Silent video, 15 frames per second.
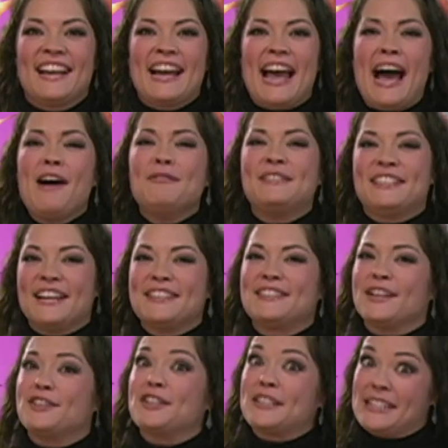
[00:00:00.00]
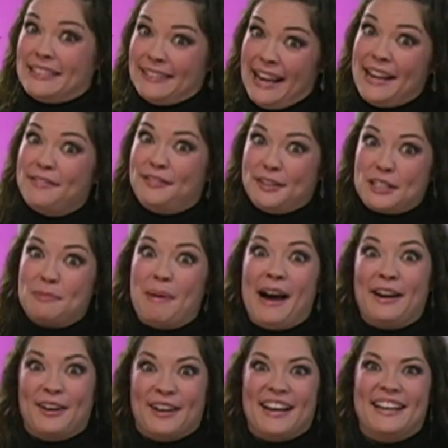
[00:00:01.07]
How does such a delightful
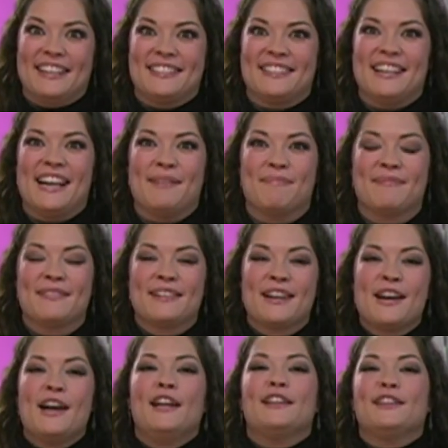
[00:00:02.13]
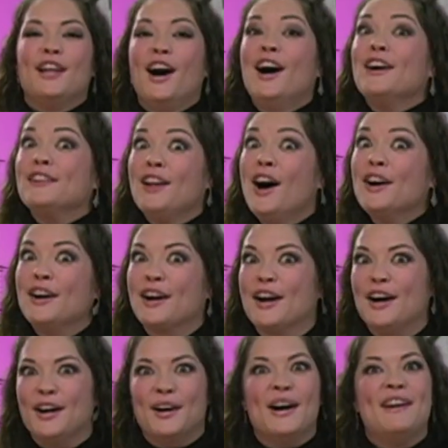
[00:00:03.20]
spider get its name? Long
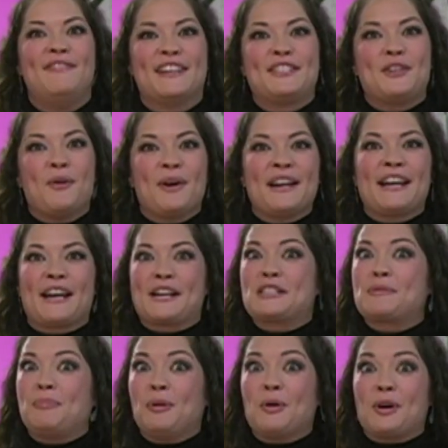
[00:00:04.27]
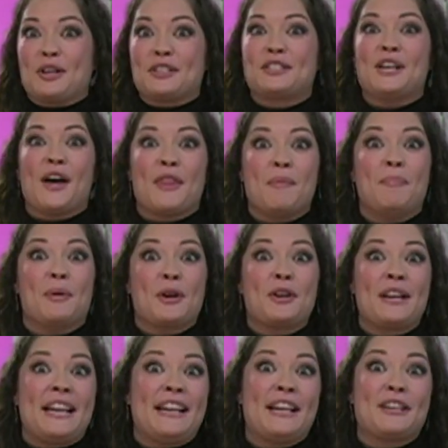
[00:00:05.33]
ago, a Victorian explorer saw the
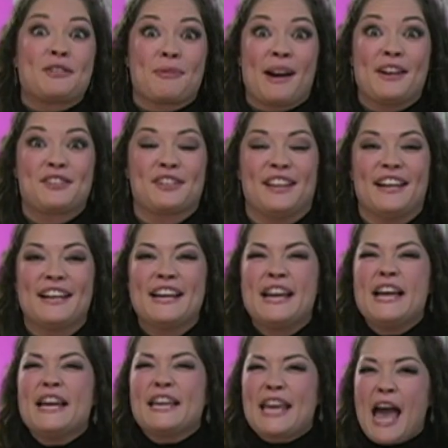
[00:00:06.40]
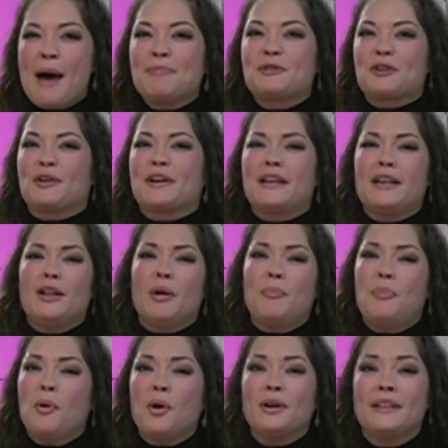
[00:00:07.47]
bird-eating tarantula capture and kill a
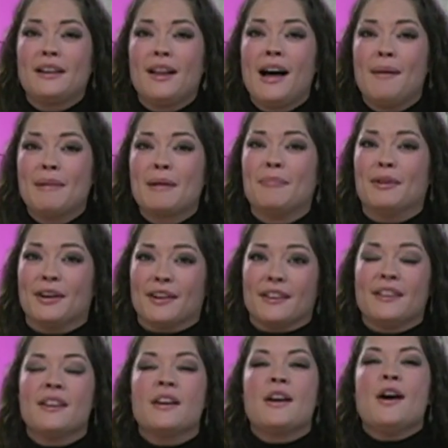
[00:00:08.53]
poor little hummingbird.